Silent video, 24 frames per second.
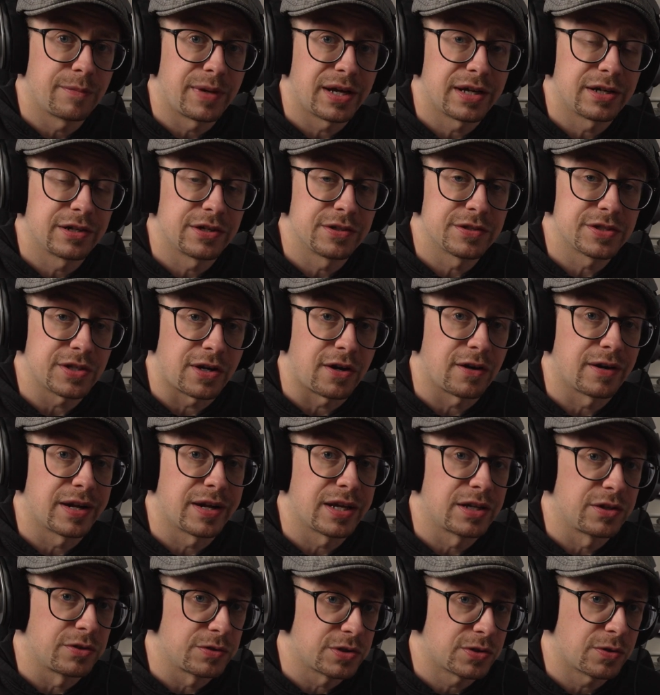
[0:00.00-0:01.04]
monitors are a
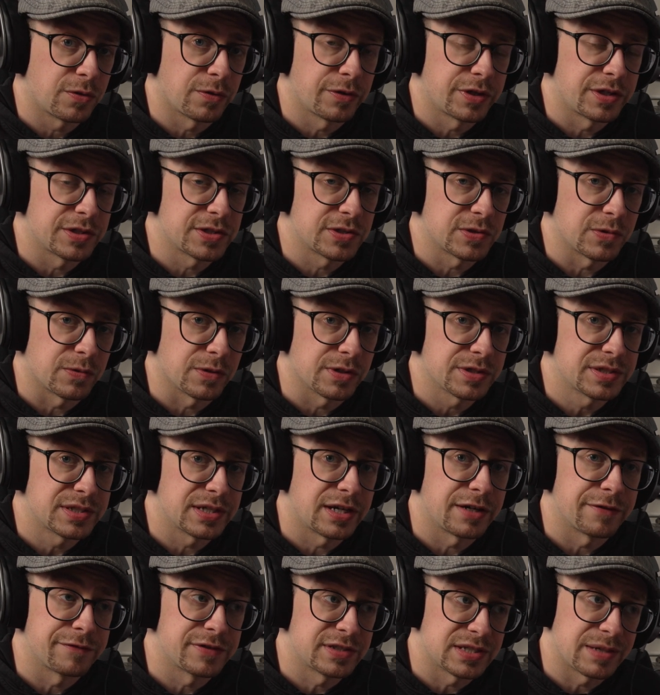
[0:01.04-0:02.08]
notorious source
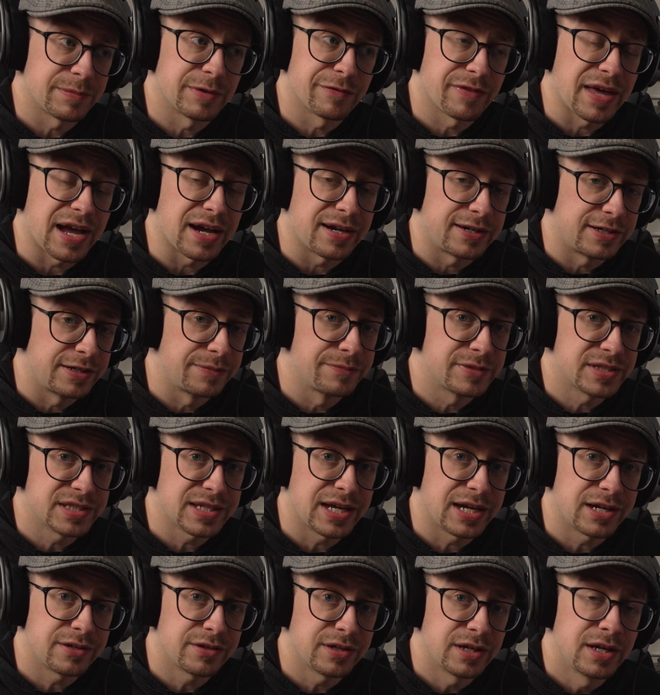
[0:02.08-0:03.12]
of some of that hum
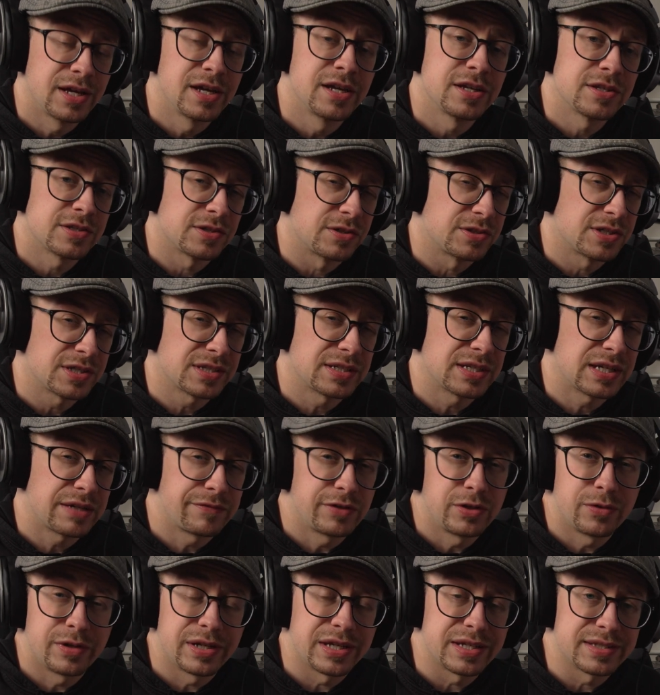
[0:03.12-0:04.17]
sound. So just to give
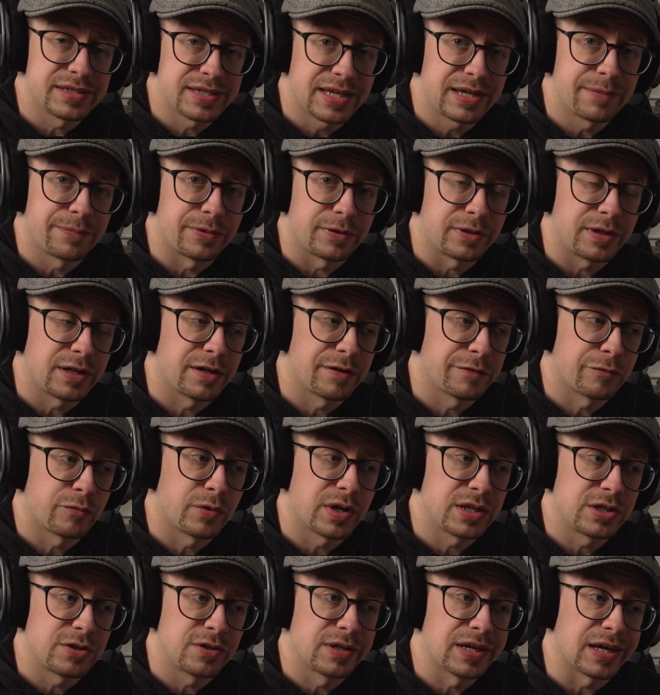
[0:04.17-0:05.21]
you an example of
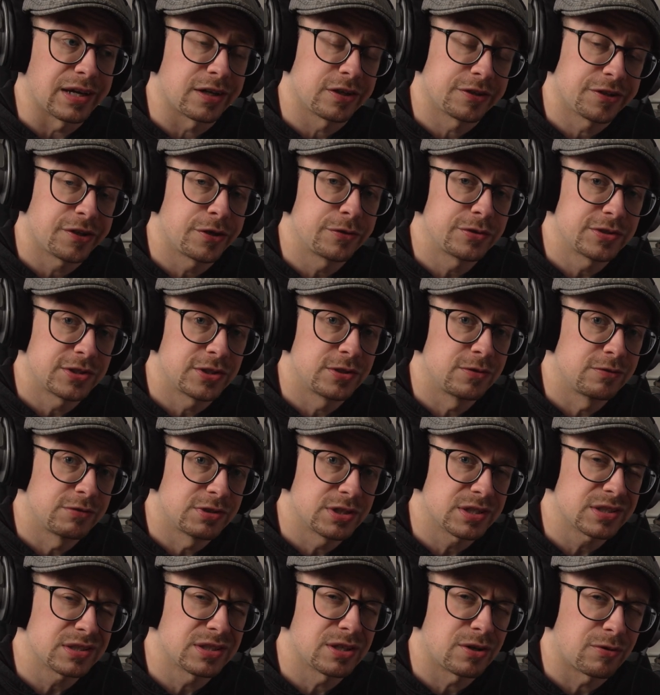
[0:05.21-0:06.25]
when you get close to
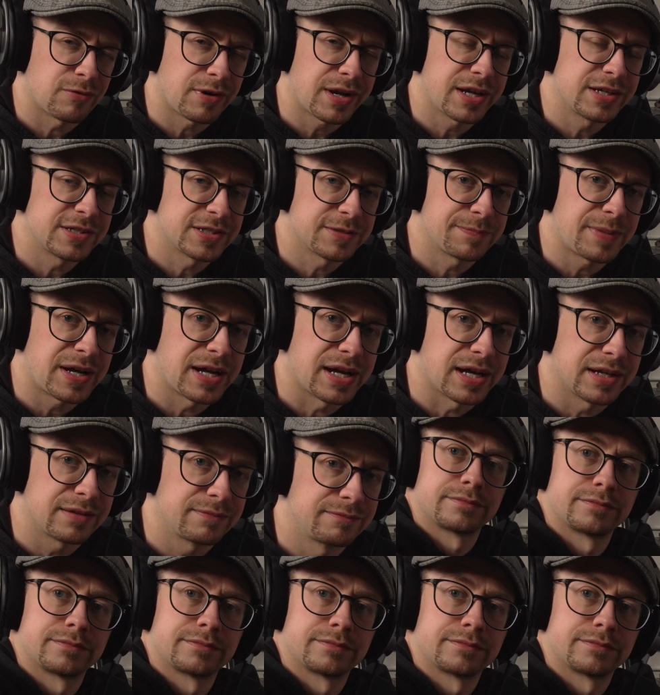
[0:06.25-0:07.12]
just the right spot,